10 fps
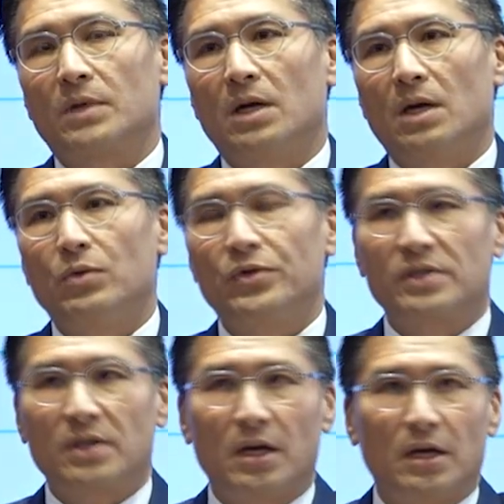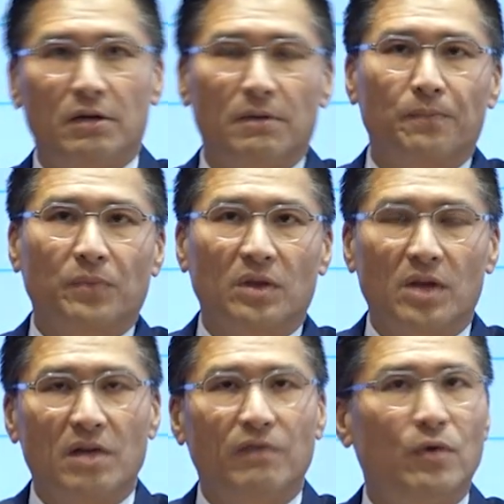would say
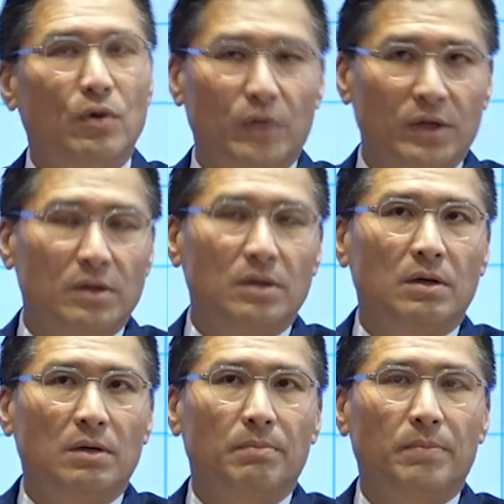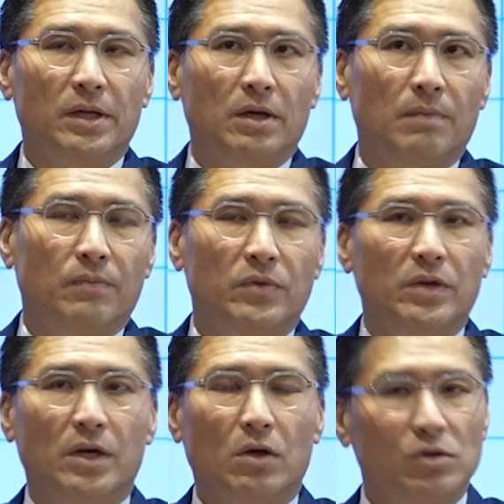they are forerunner, but
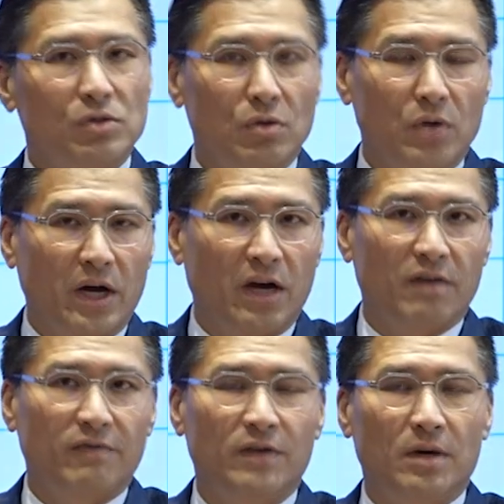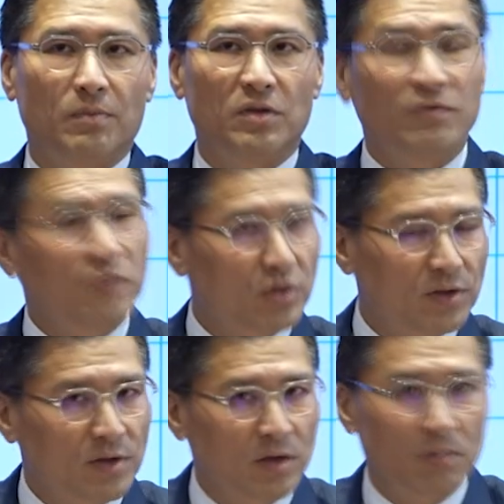they also have
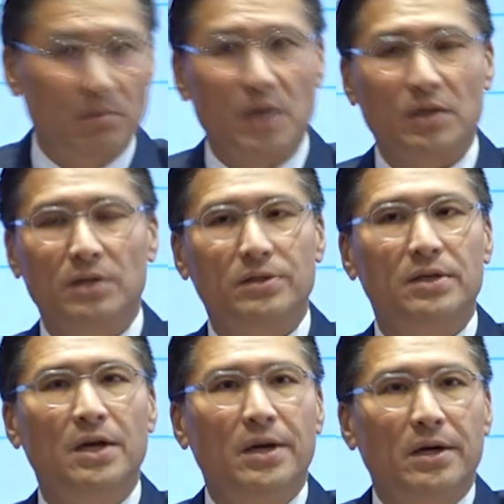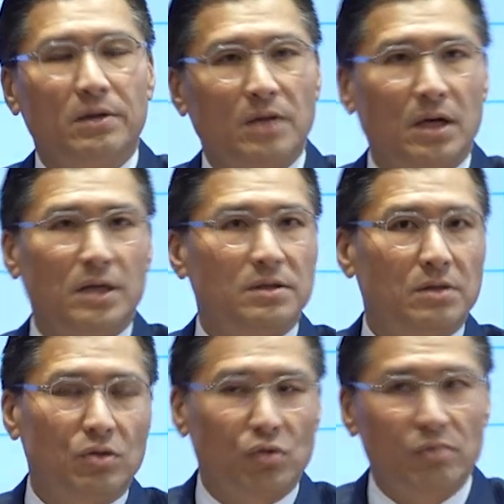deficiency in the markets. There
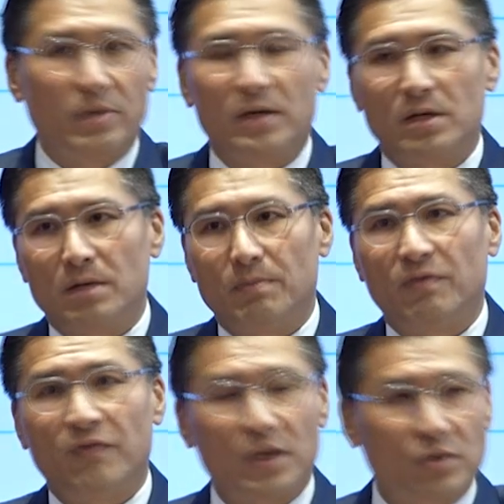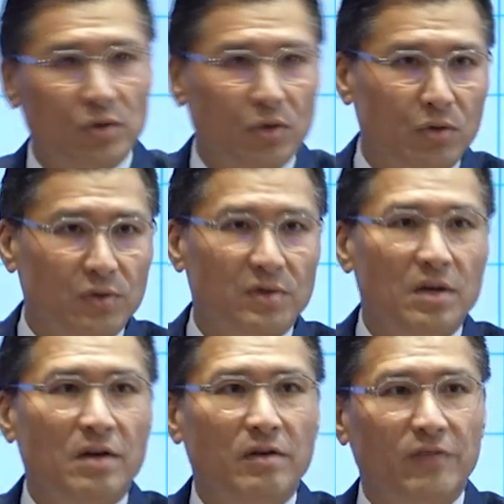isn't too many professionals,
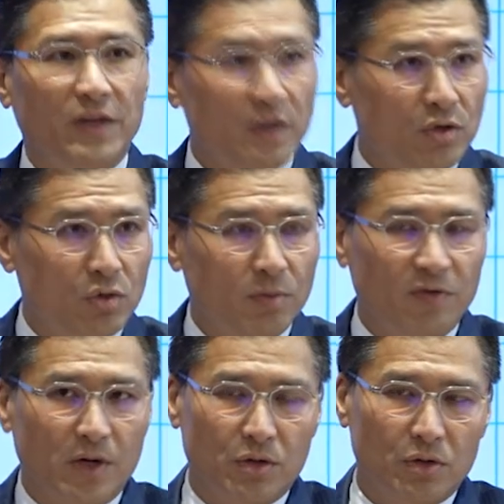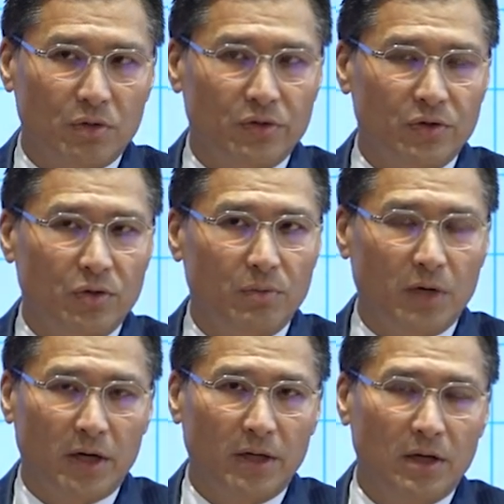financial professionals in Dubai.